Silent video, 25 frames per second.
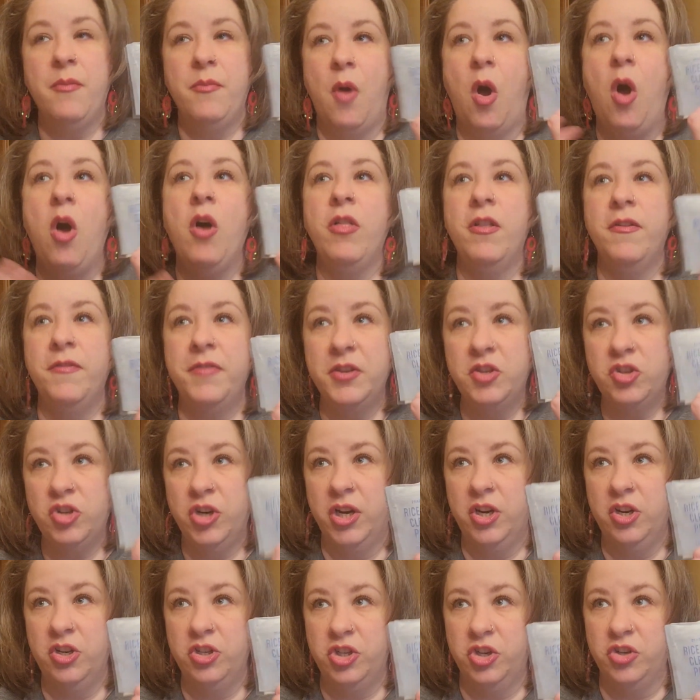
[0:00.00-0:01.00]
all of the
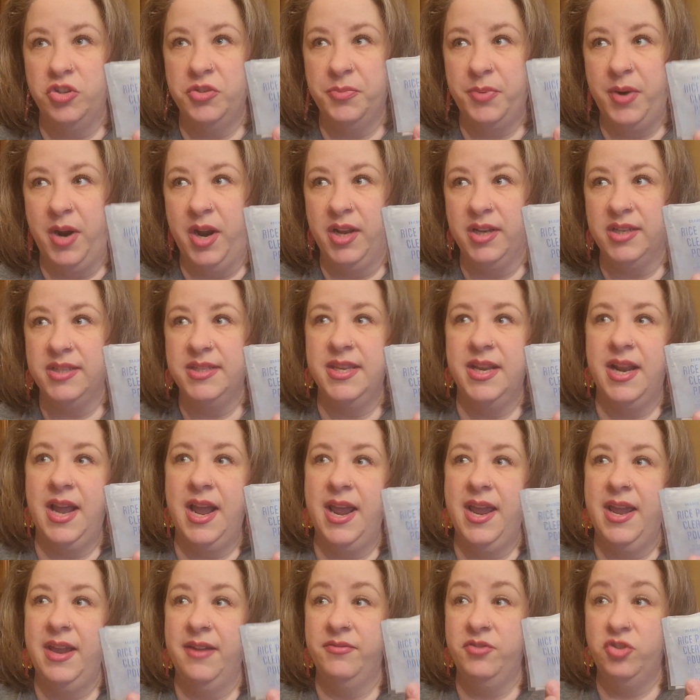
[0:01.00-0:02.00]
Trader Joe's products that
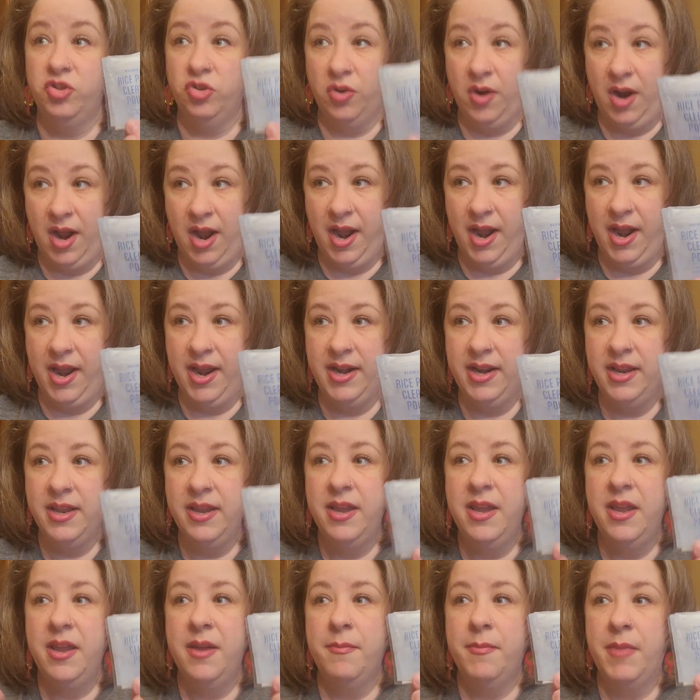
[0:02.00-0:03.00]
I have tried,
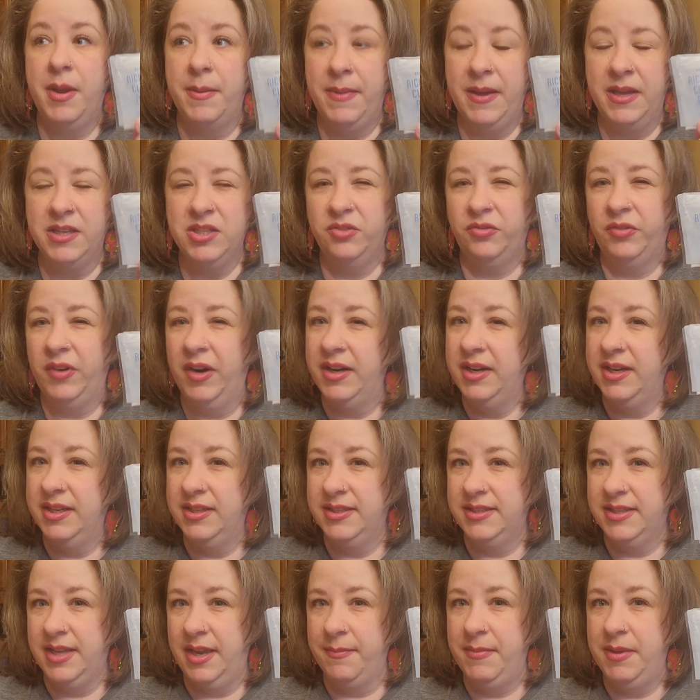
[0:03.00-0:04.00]
my best friend
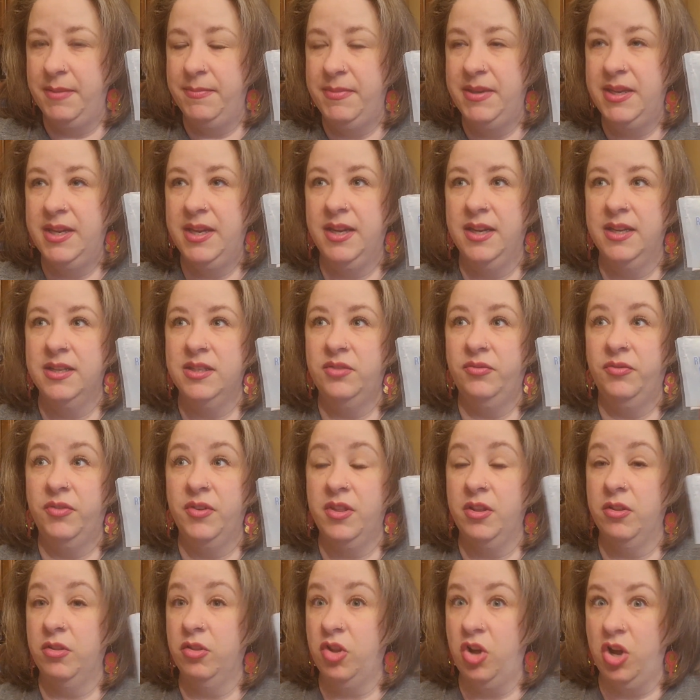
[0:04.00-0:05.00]
has sent me because for
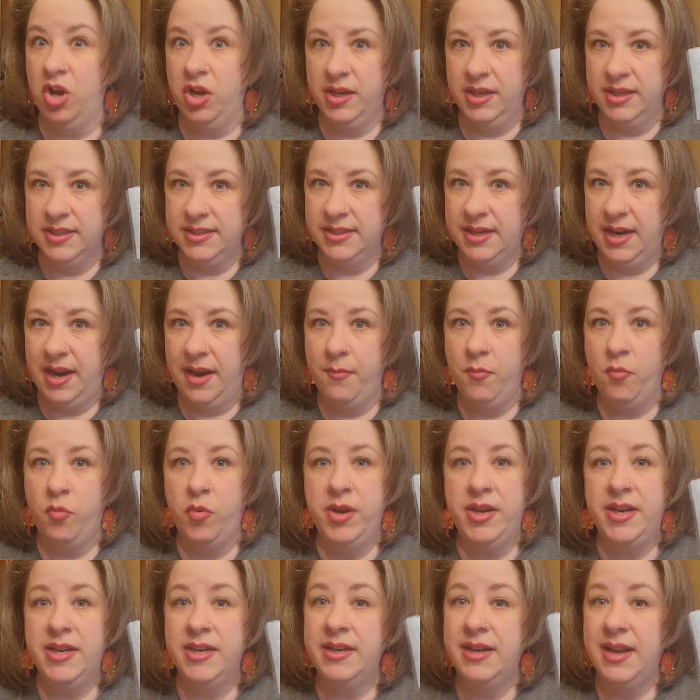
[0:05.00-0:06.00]
the longest time
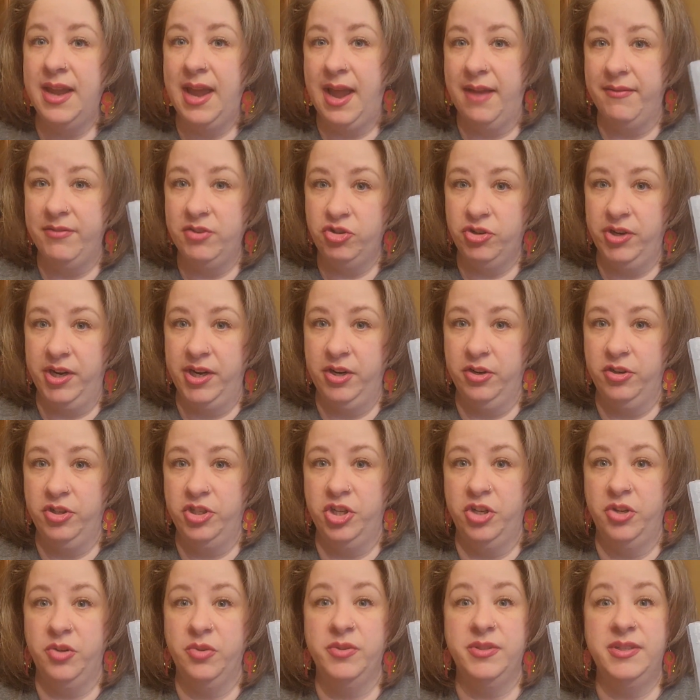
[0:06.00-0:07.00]
we didn't have a Trader
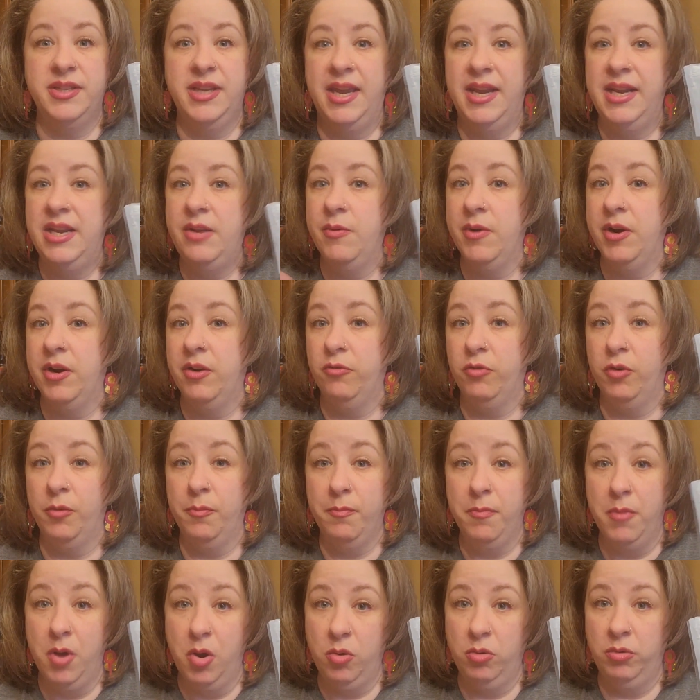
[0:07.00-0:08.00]
Joe's anywhere
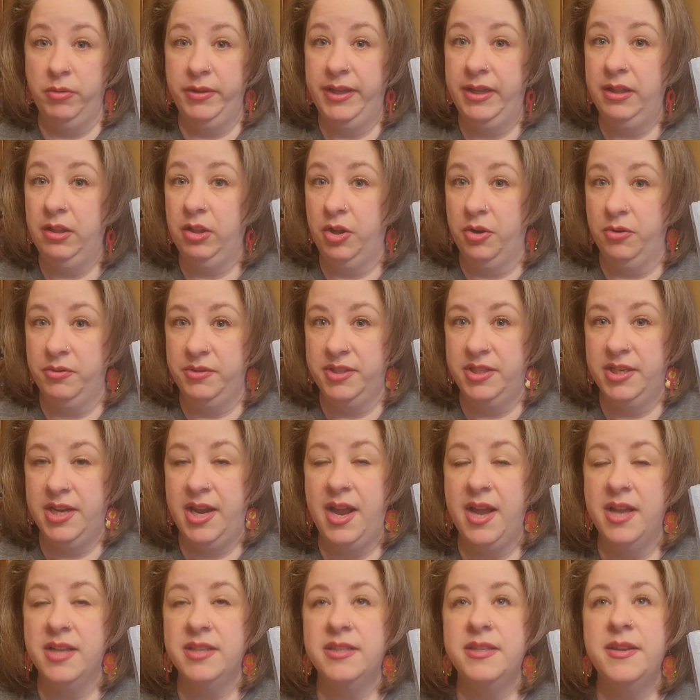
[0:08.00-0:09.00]
remotely close to
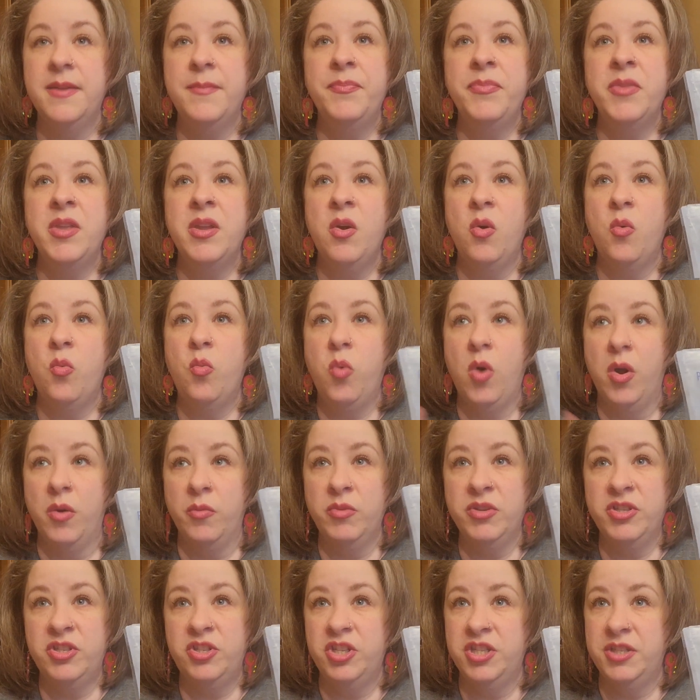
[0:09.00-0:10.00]
us.
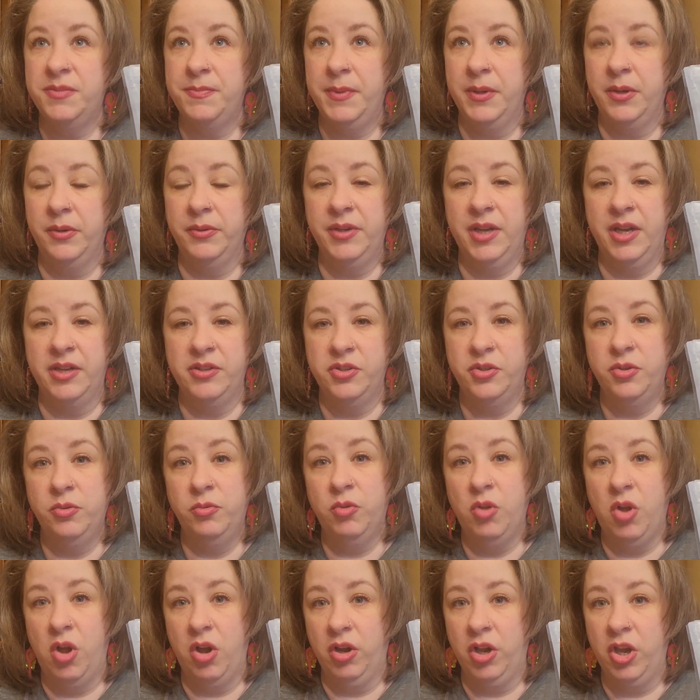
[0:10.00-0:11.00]
One was just built not too
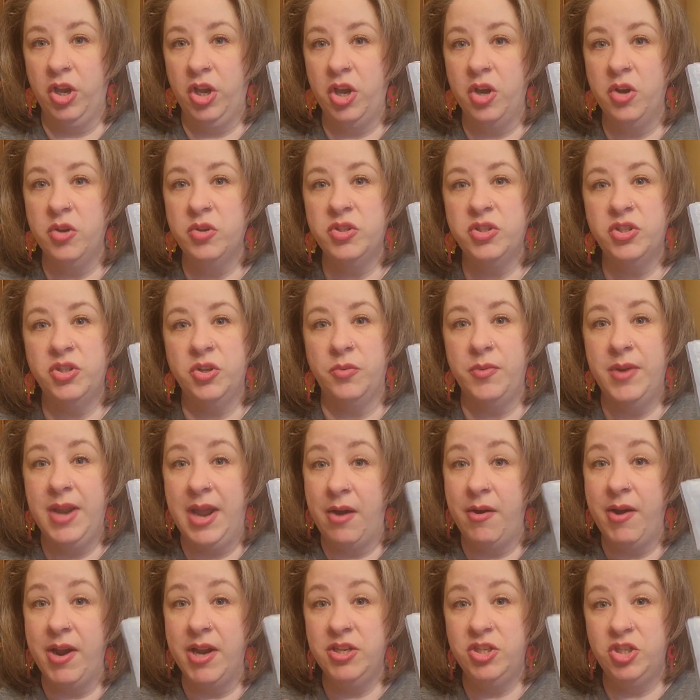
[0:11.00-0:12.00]
long ago, so
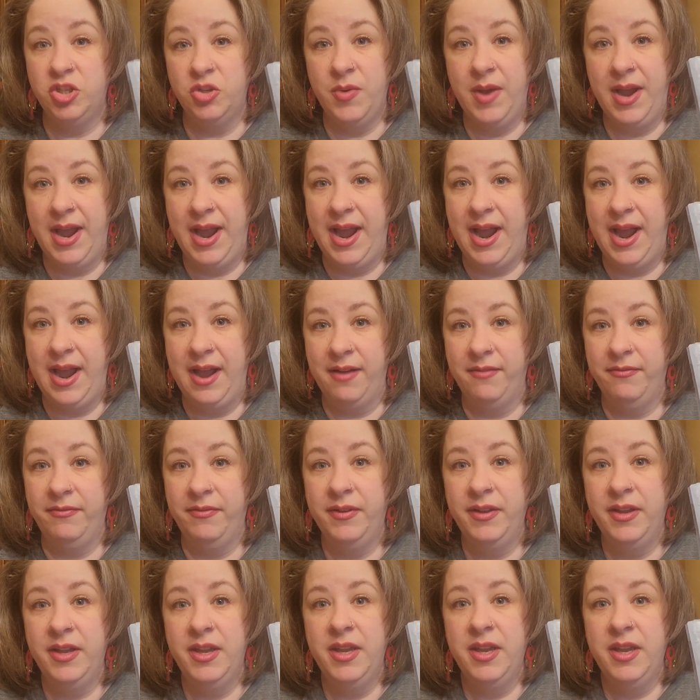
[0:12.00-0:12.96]
now I do have